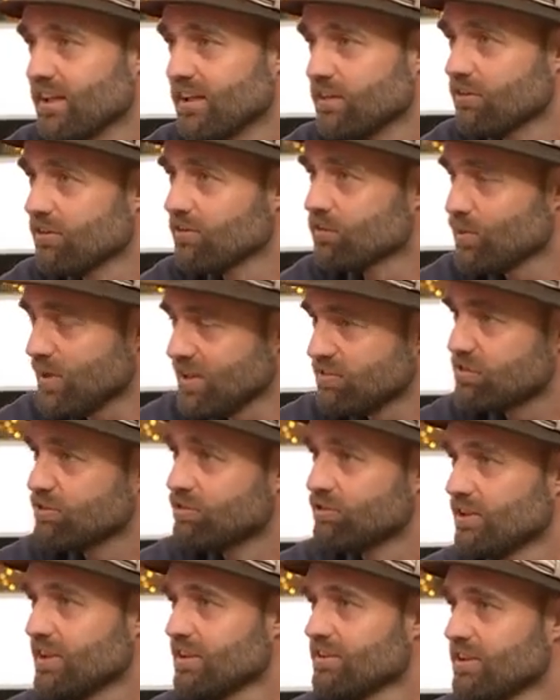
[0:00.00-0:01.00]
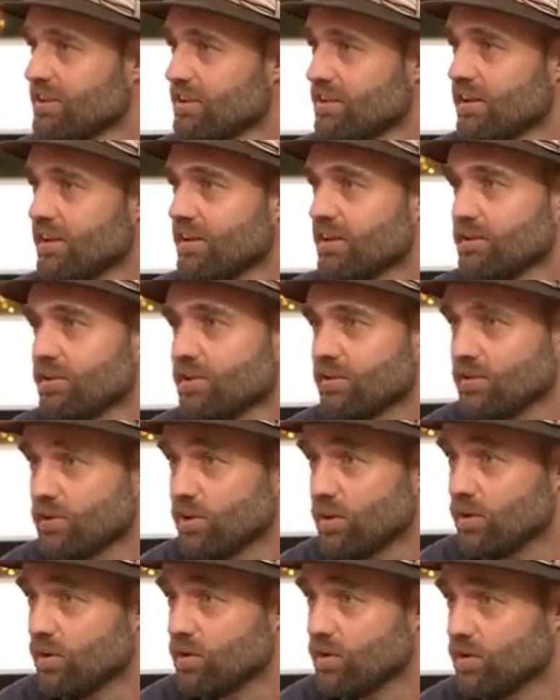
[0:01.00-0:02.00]
It's quite restricted. You can
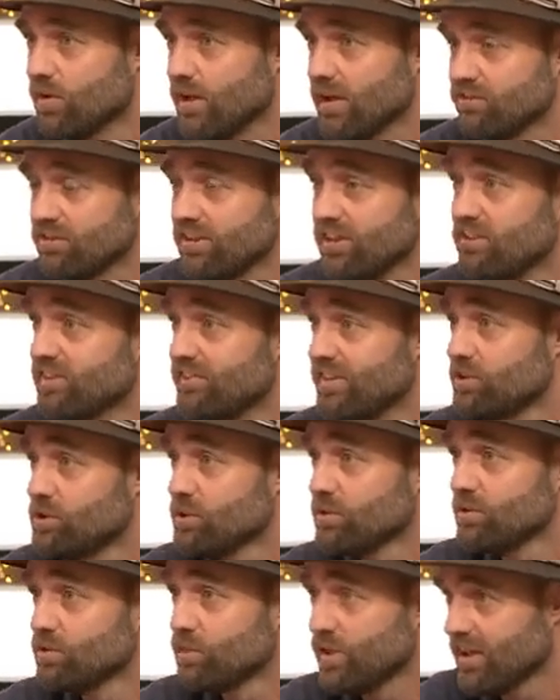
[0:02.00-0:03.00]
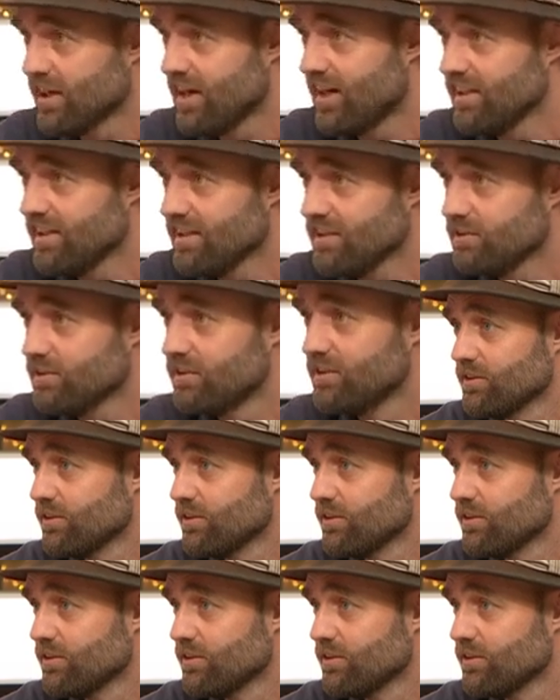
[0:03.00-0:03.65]
go as an individual with a guide,